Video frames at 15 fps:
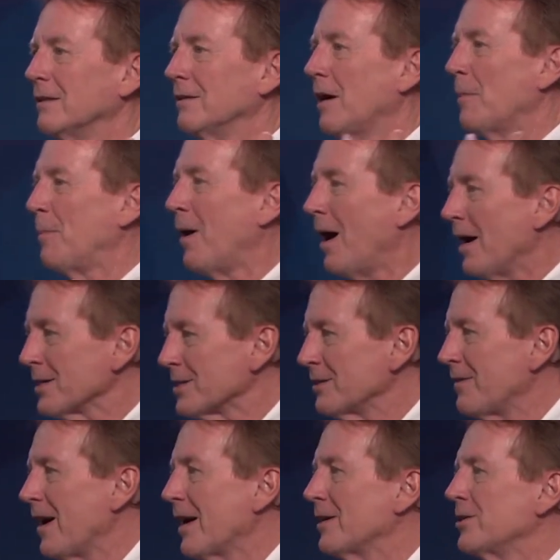a
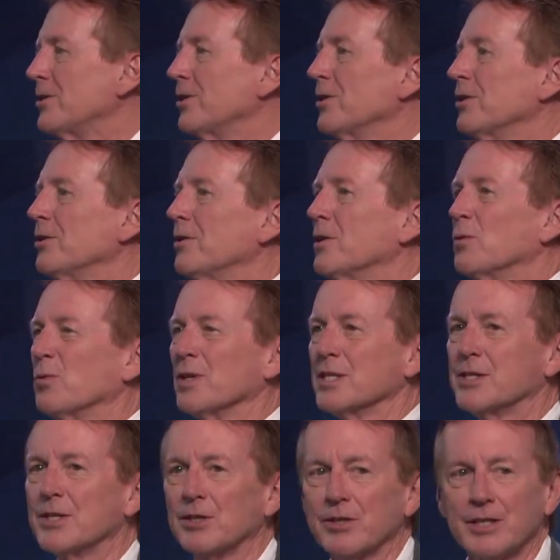positive attitude and
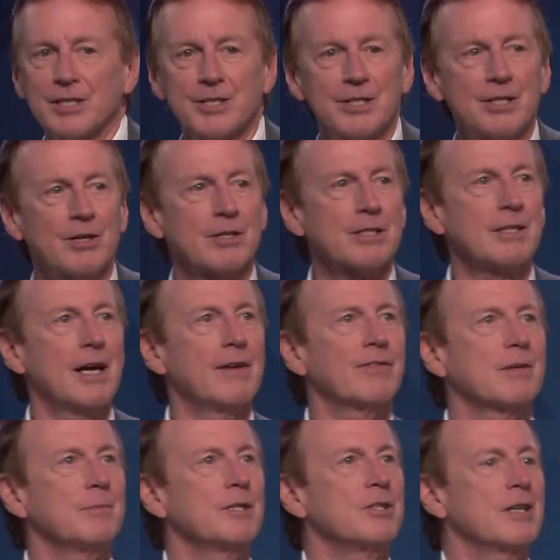resiliency, because life
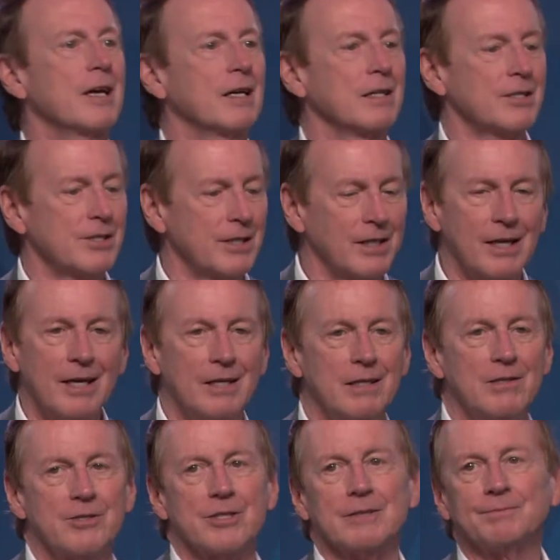can be challenging, and
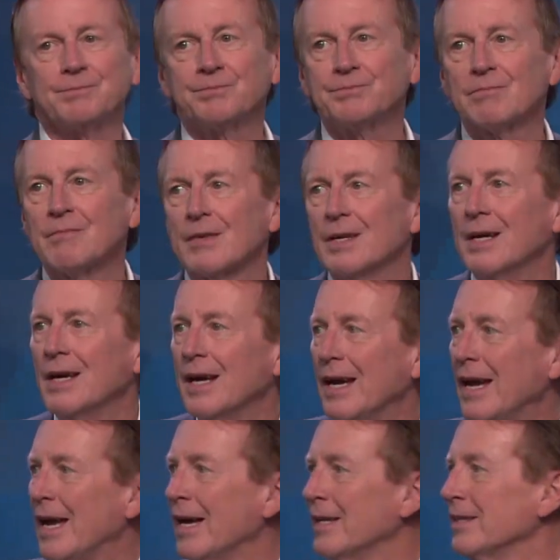energy.
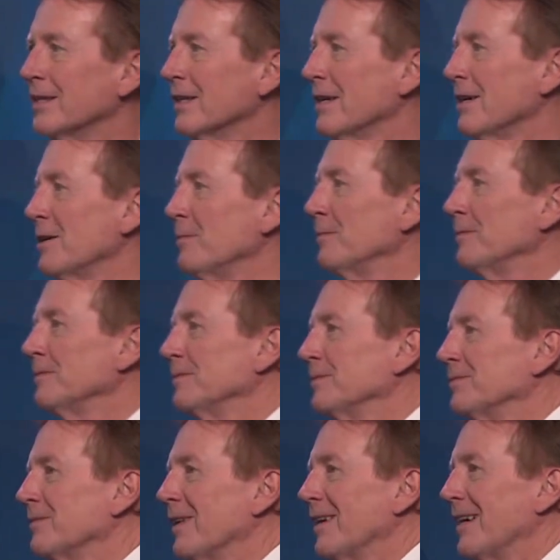And
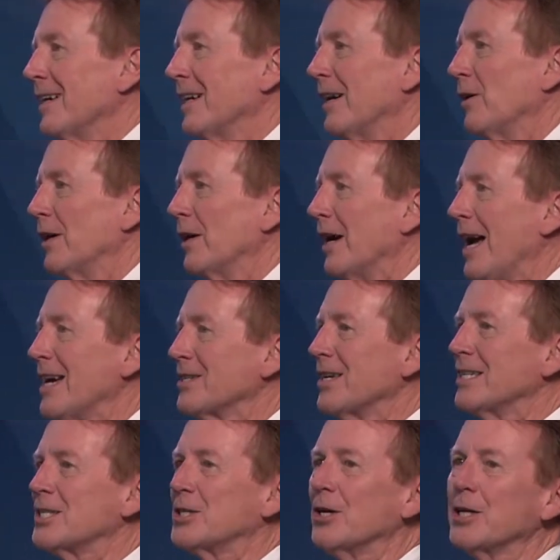as
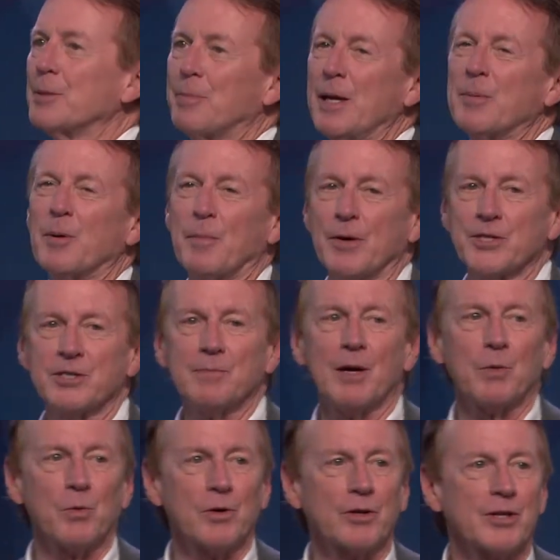I study people, most of my
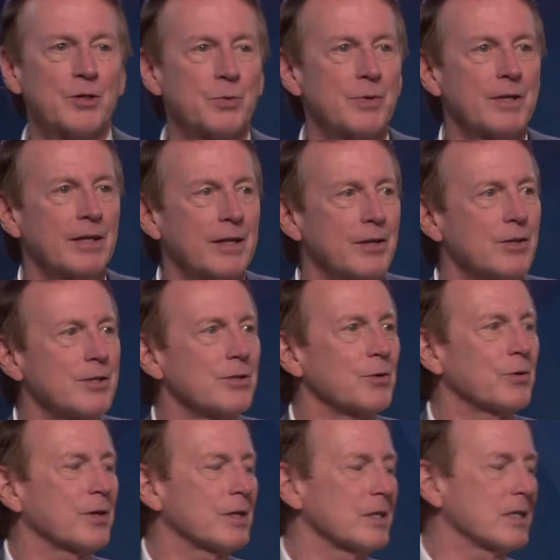work is with leaders and
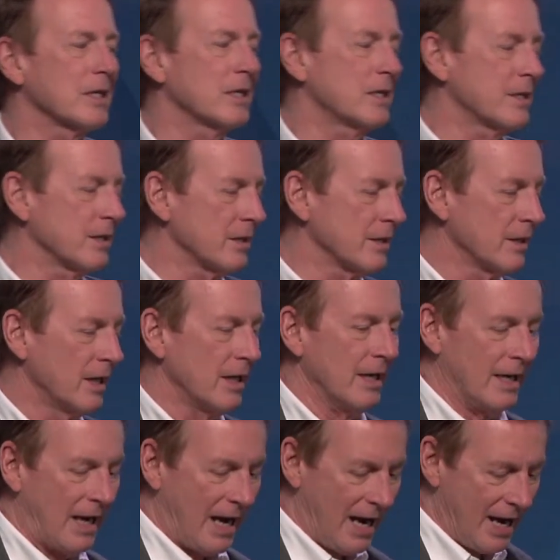organizations,
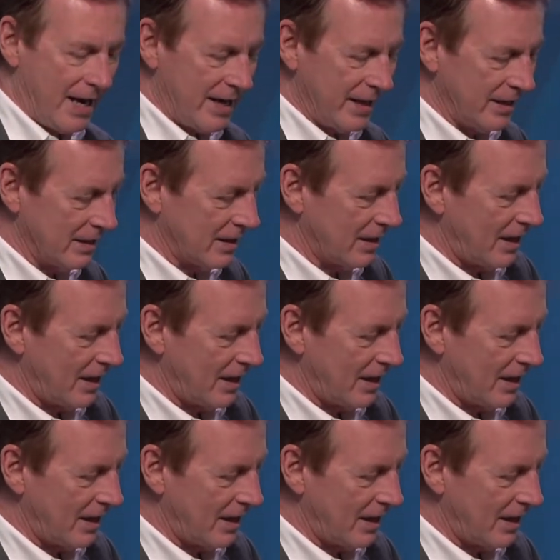I